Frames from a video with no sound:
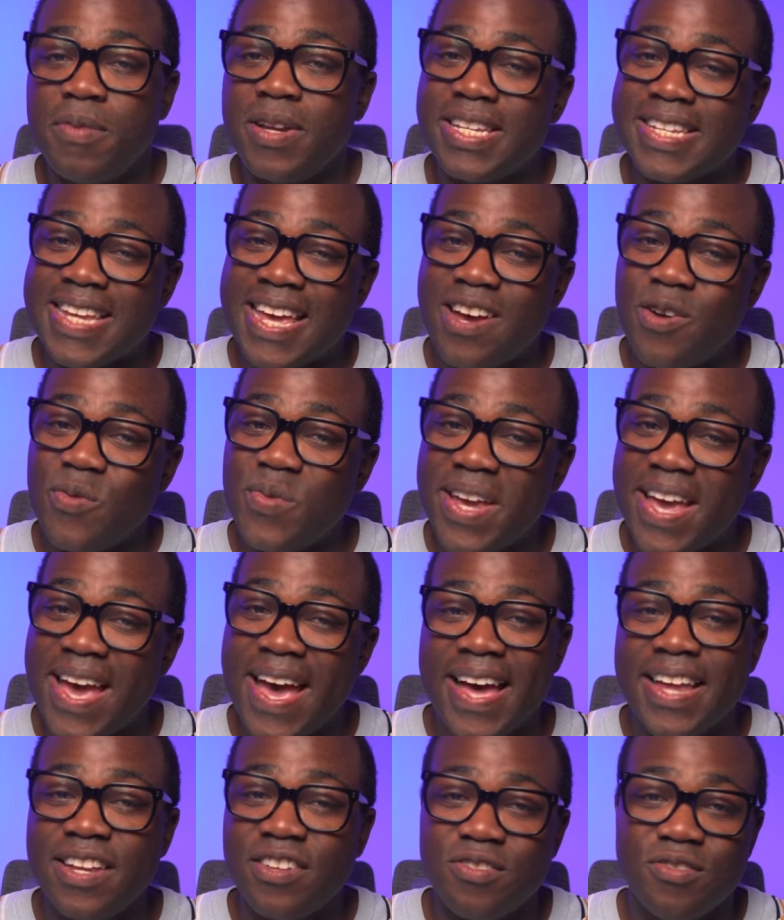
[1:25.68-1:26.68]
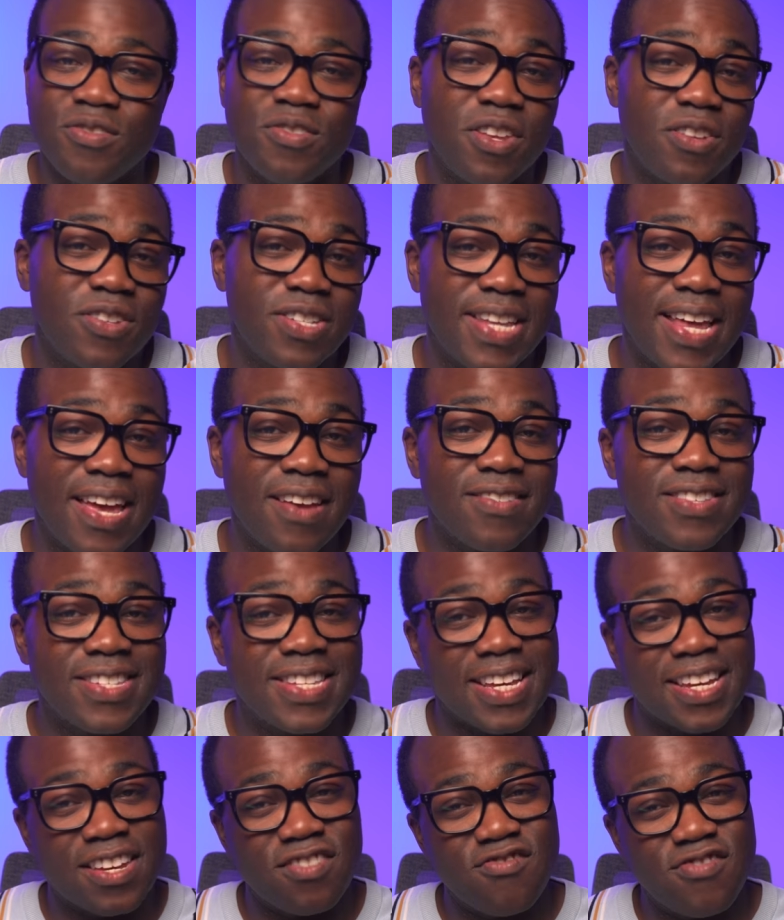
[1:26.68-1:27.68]
but it's how we handle those downs
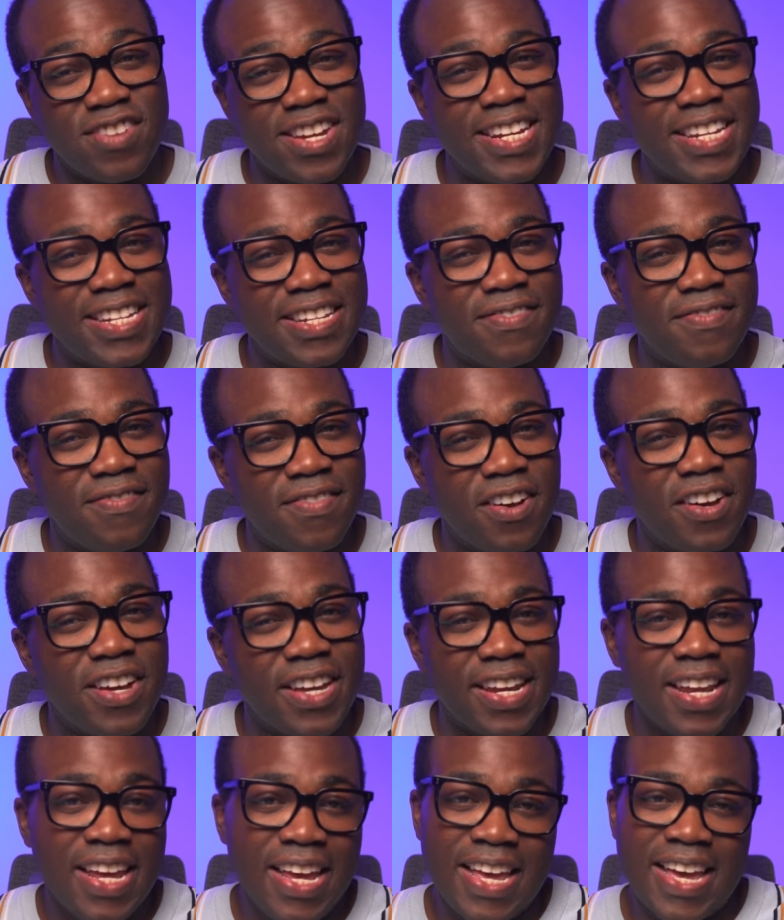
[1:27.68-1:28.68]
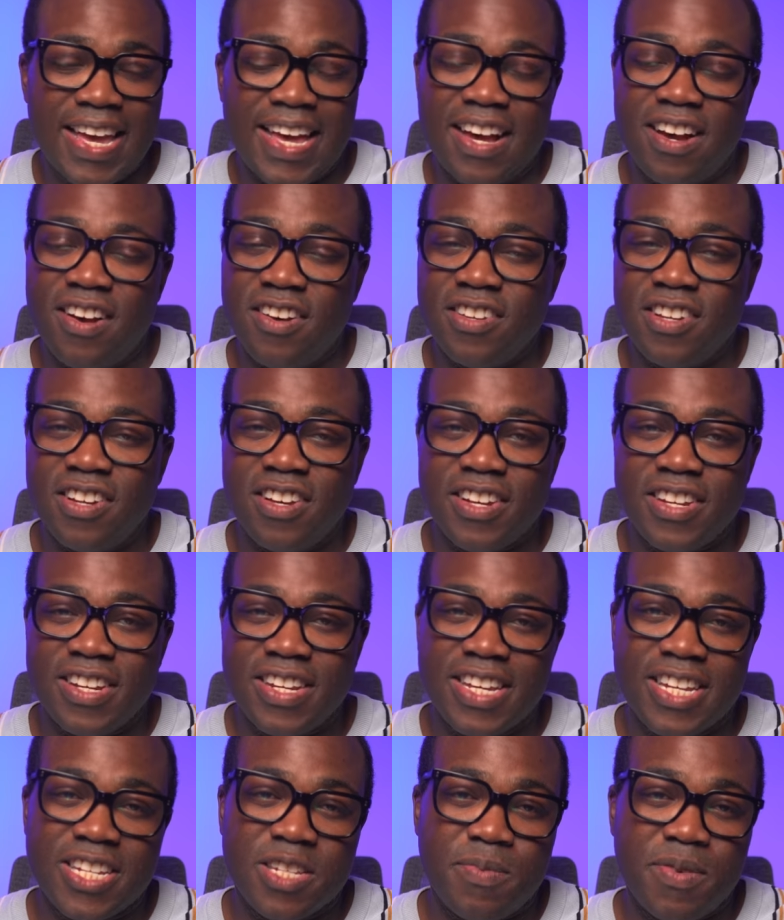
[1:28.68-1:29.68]
that can really define our
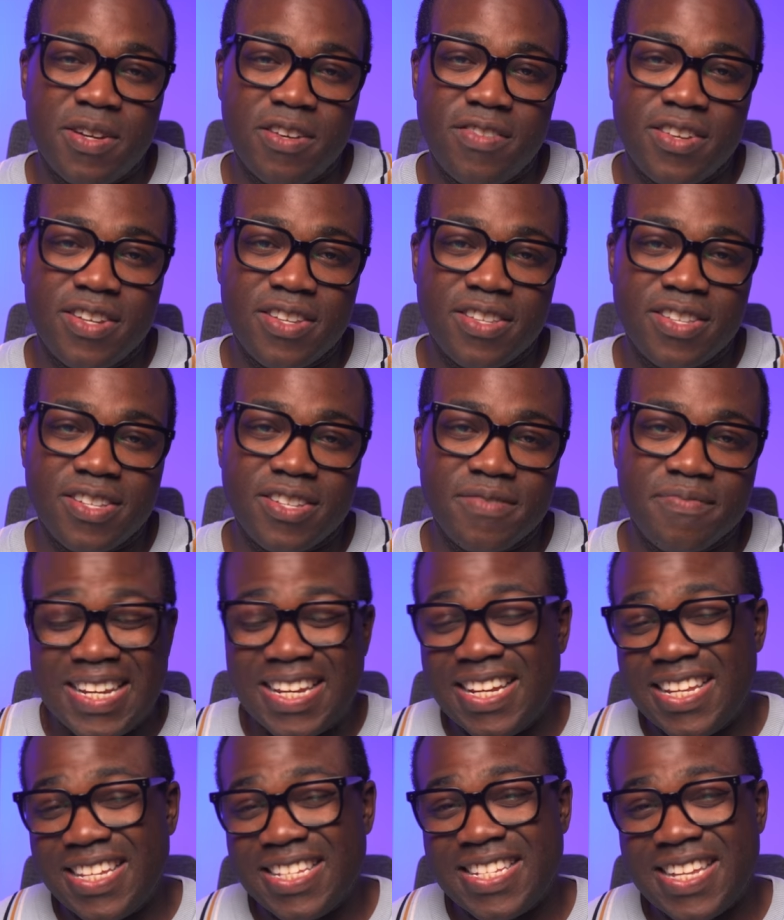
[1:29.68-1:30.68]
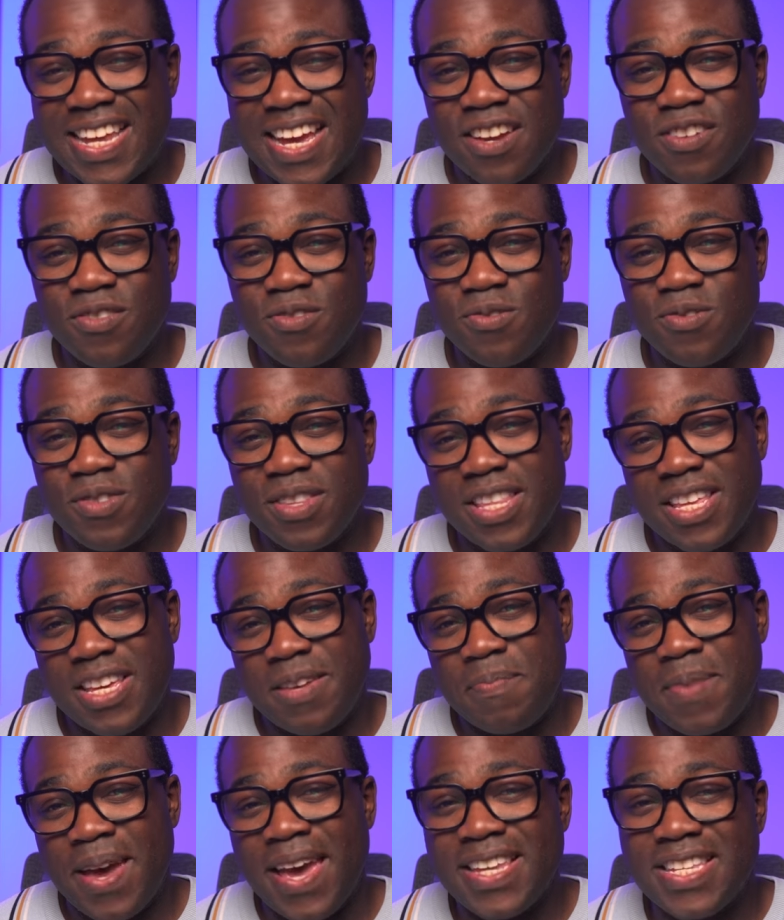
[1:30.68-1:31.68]
online experience. Now let's tackle the
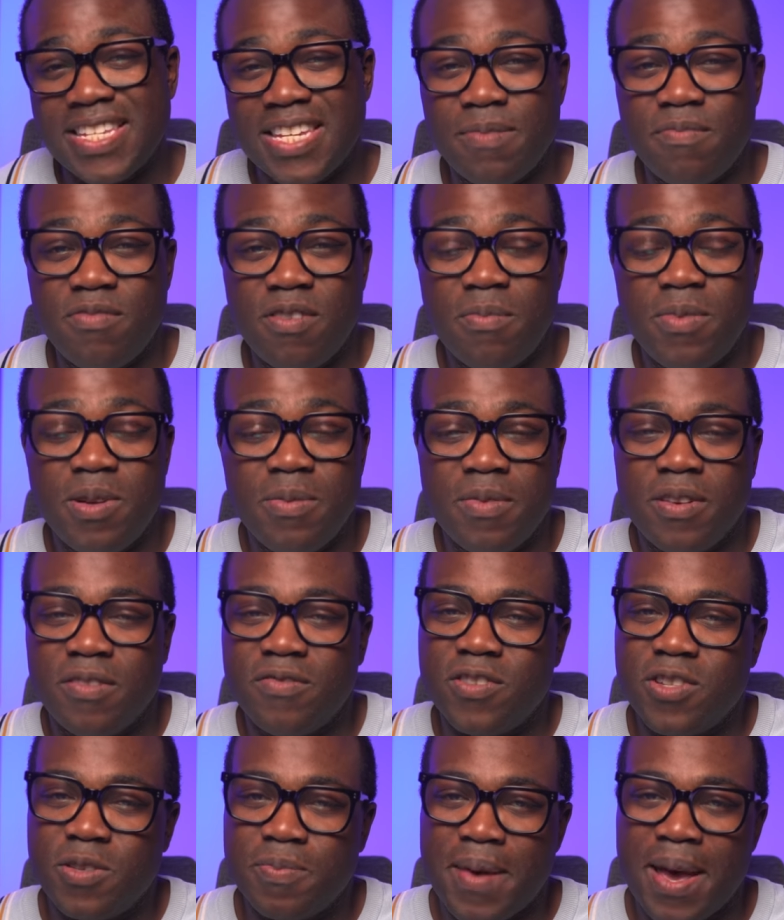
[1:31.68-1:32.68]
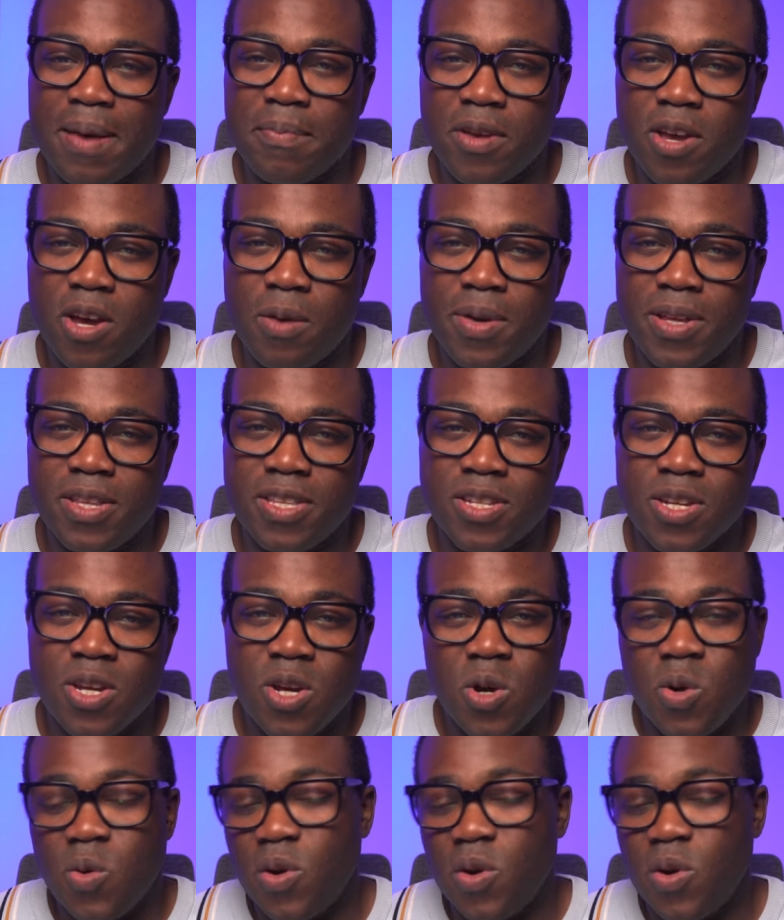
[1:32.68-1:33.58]
pesky problem of spam comments.